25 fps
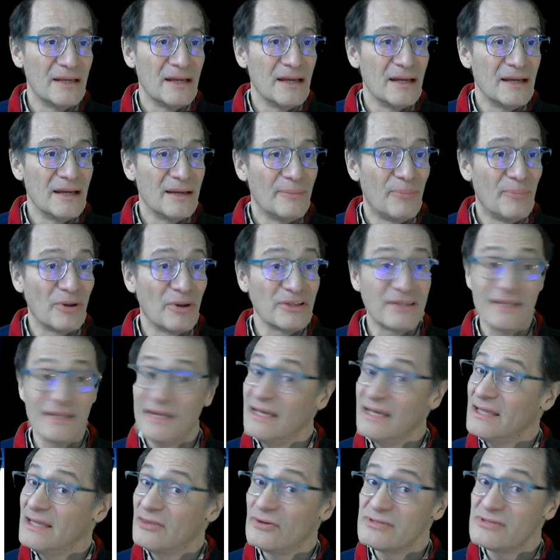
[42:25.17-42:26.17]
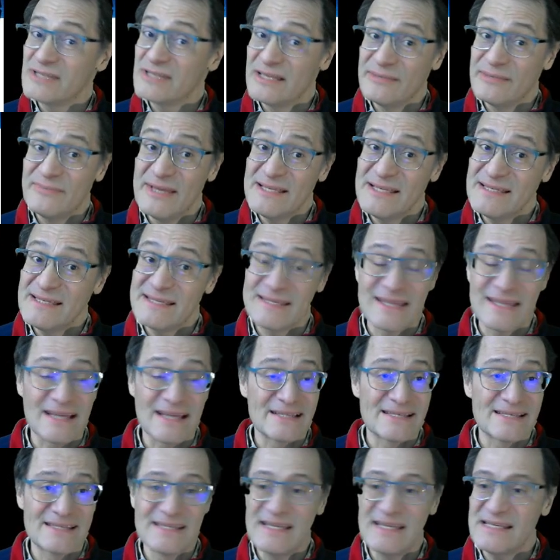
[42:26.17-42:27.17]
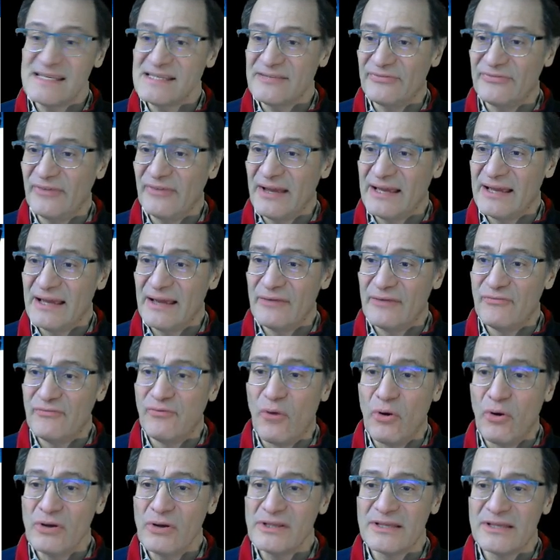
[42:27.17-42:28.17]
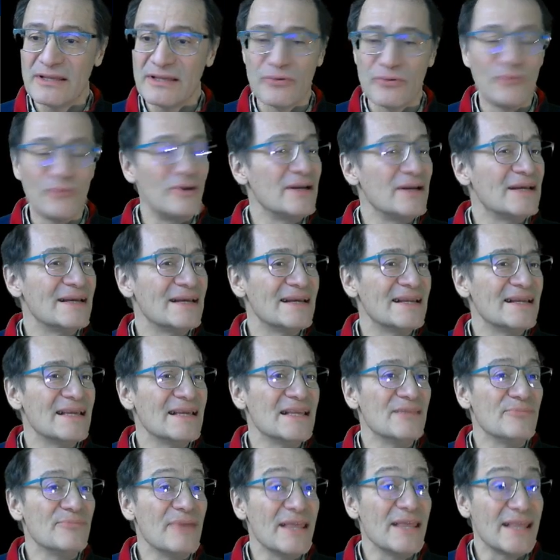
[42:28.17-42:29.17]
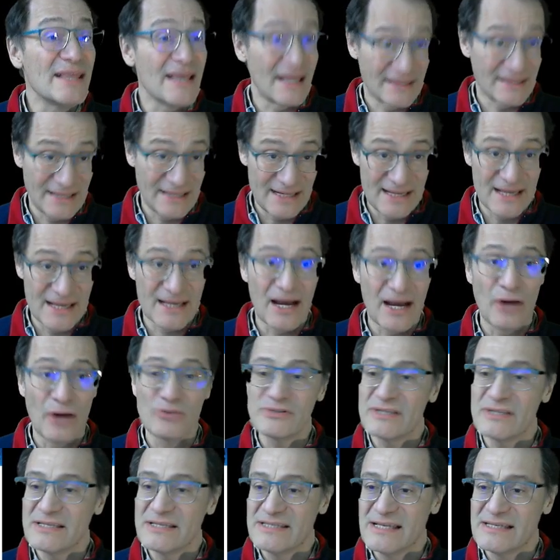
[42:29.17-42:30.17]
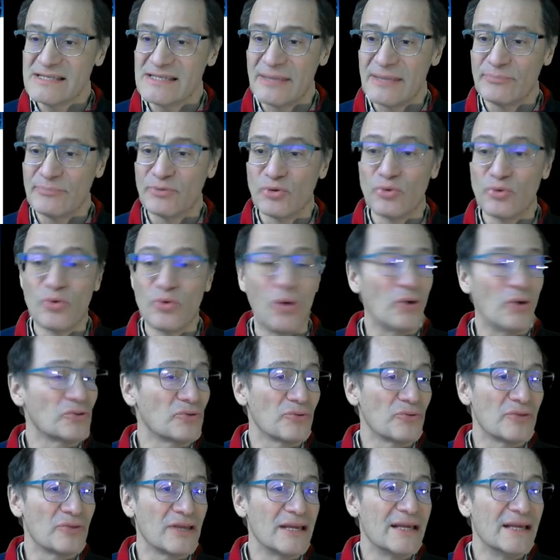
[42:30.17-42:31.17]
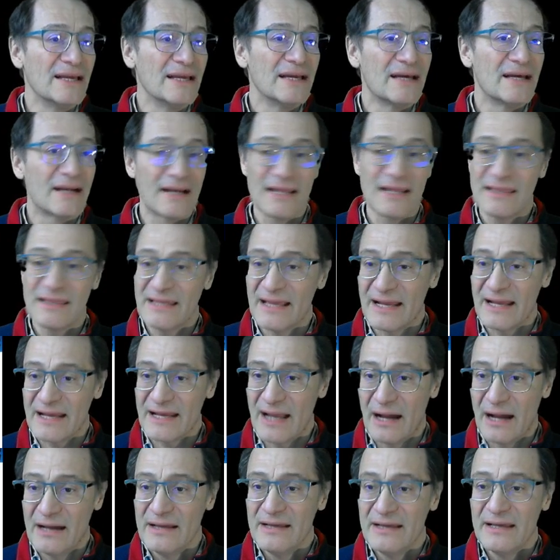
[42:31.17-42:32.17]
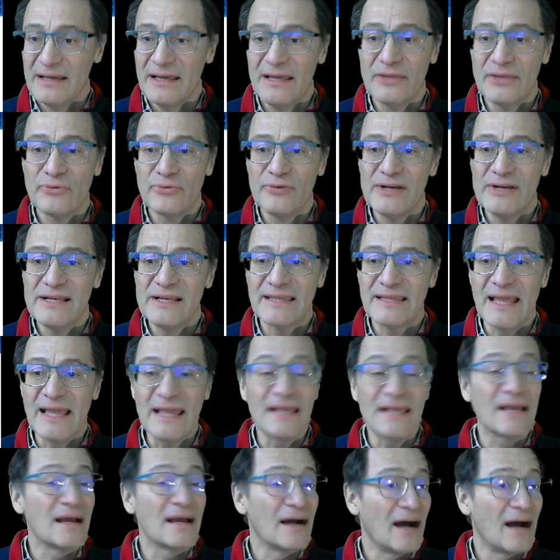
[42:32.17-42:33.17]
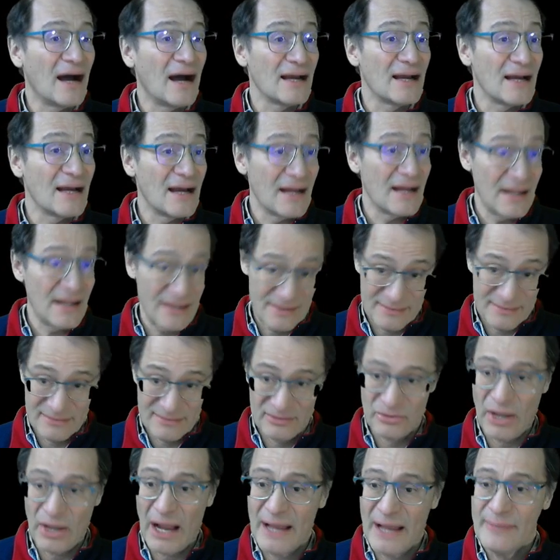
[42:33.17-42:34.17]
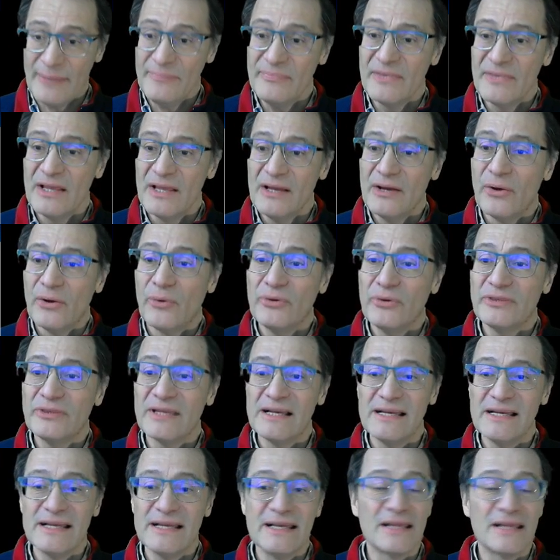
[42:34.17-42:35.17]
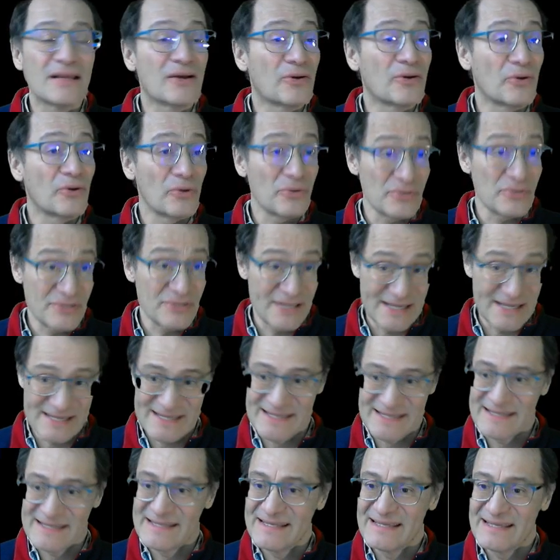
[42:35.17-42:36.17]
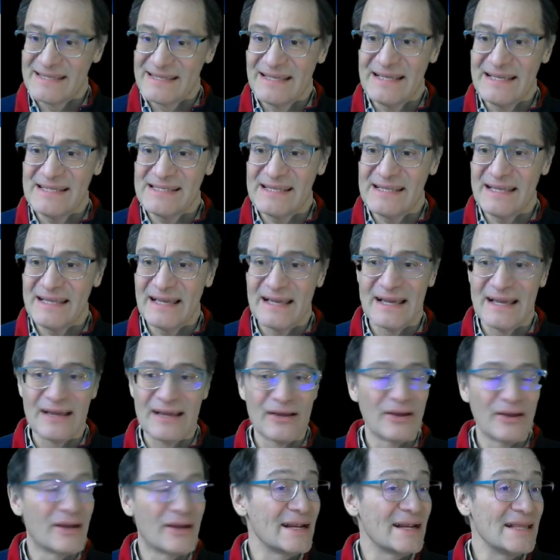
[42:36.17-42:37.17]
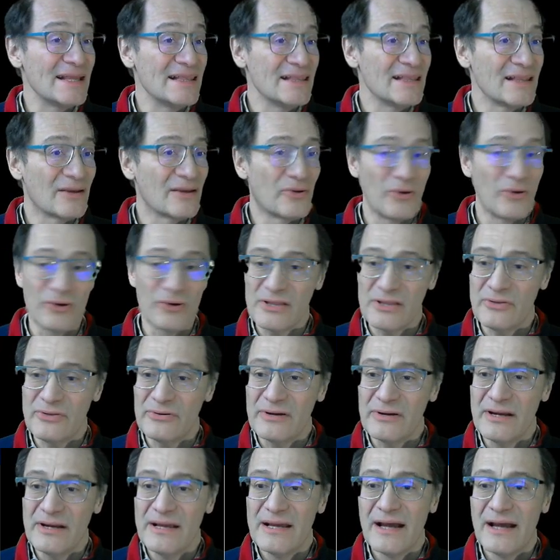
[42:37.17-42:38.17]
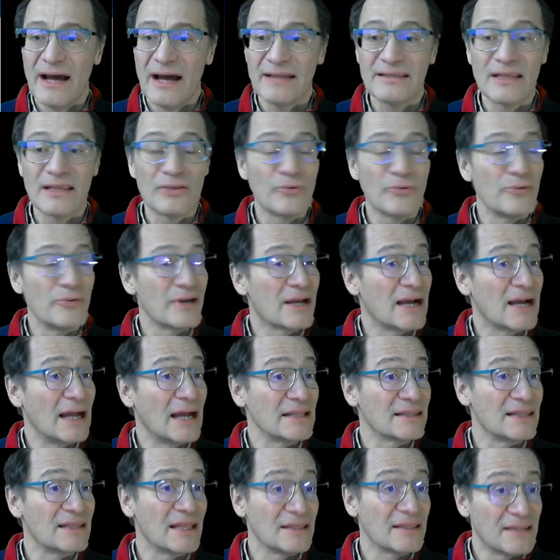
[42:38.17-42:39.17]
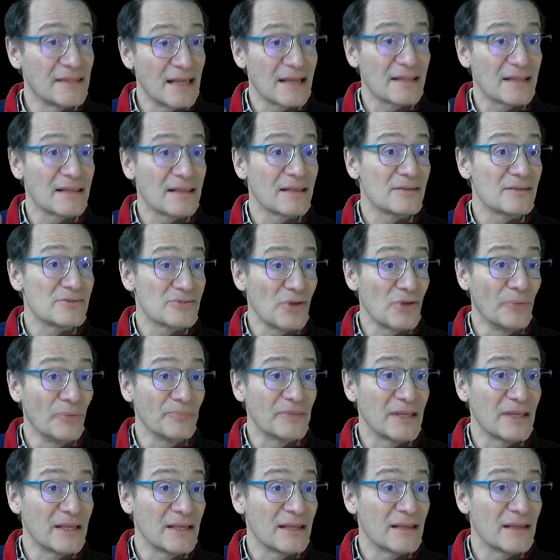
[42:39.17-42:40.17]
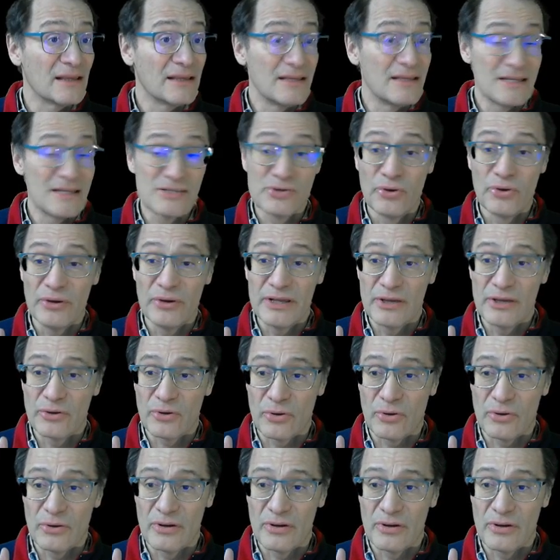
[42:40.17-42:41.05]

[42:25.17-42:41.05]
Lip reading: But it doesn't mean that this fault will immediately cause the system to go to the red area. It will take time until it crosses this green corridor, and then we can detect something is going wrong.